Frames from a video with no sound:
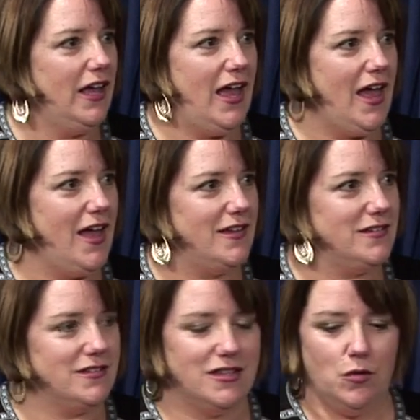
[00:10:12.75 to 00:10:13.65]

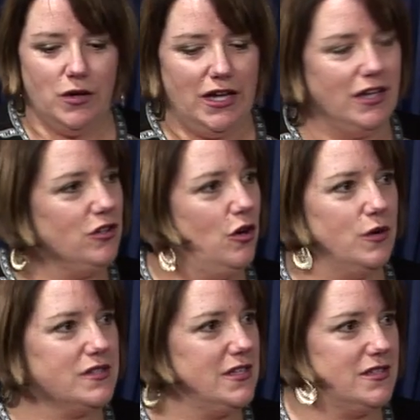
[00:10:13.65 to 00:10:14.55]
and they were getting no
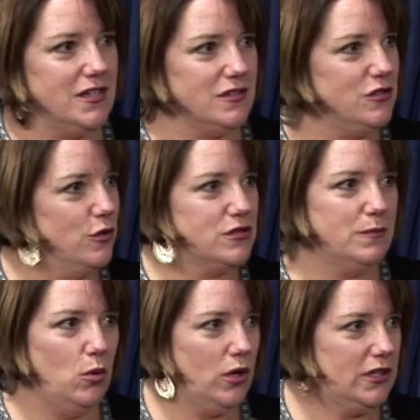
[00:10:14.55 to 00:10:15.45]
assistance, no
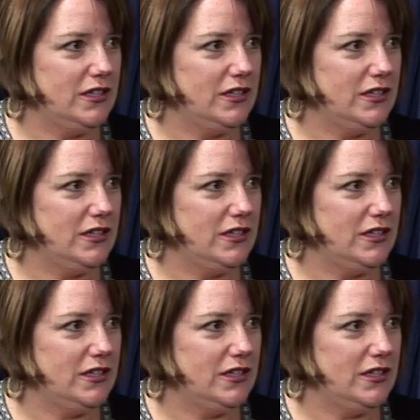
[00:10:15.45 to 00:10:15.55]
support.